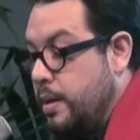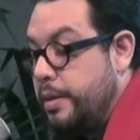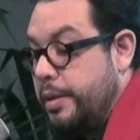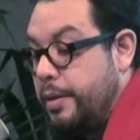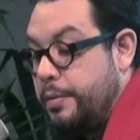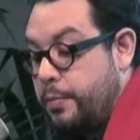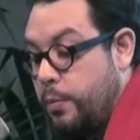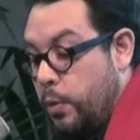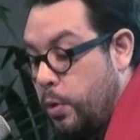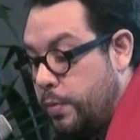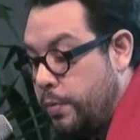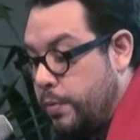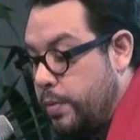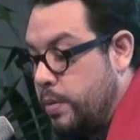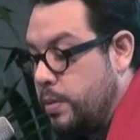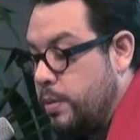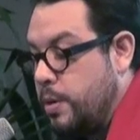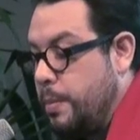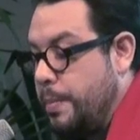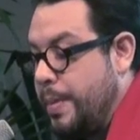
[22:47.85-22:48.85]
the
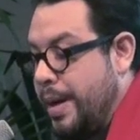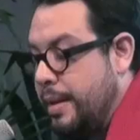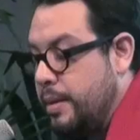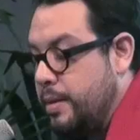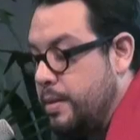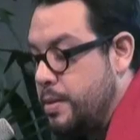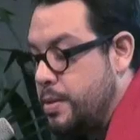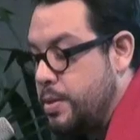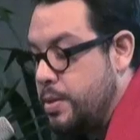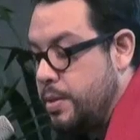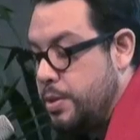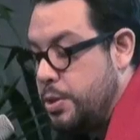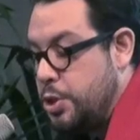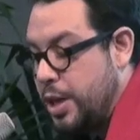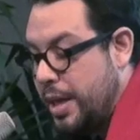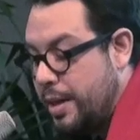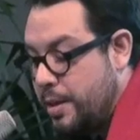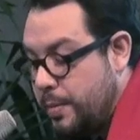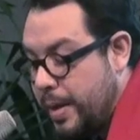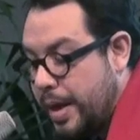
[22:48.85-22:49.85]
forefront commanders,
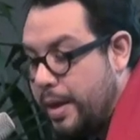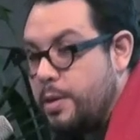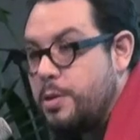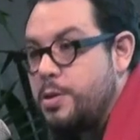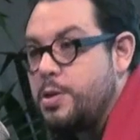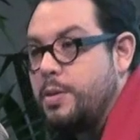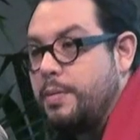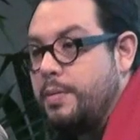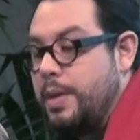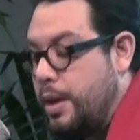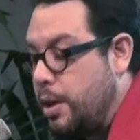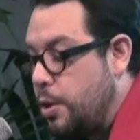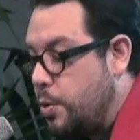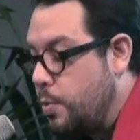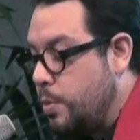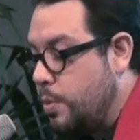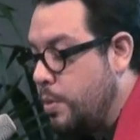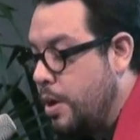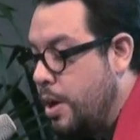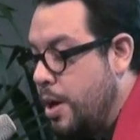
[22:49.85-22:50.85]
generators of the
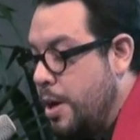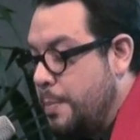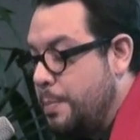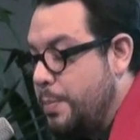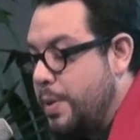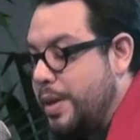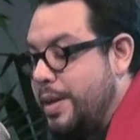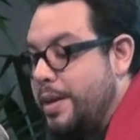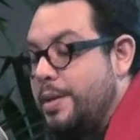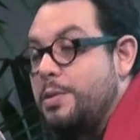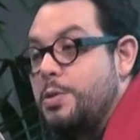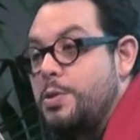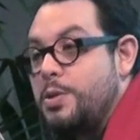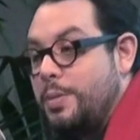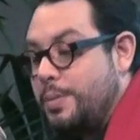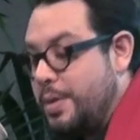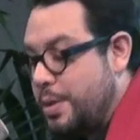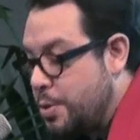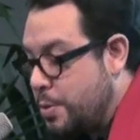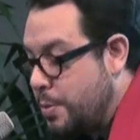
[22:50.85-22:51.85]
new, predictors
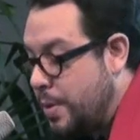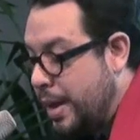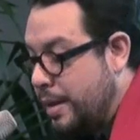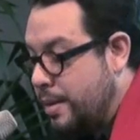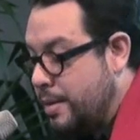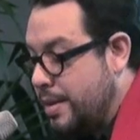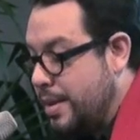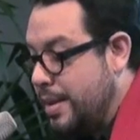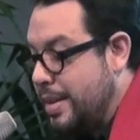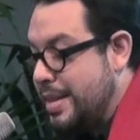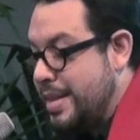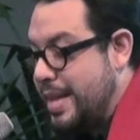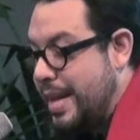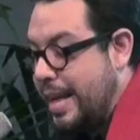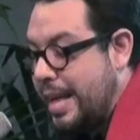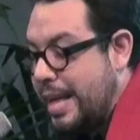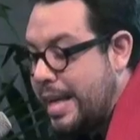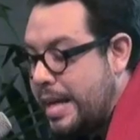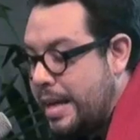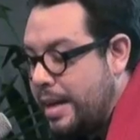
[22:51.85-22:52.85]
of the trend,
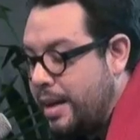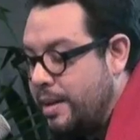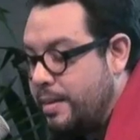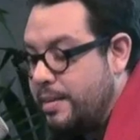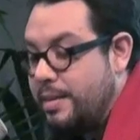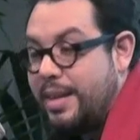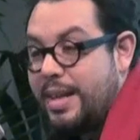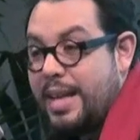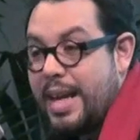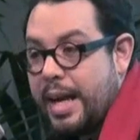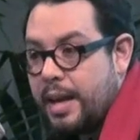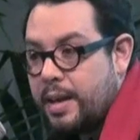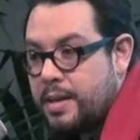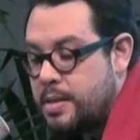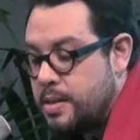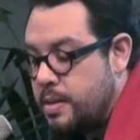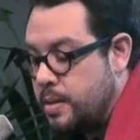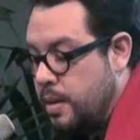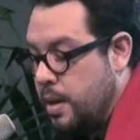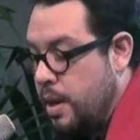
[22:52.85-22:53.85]
the in, the
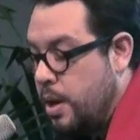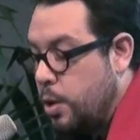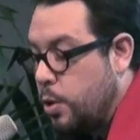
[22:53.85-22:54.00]
next,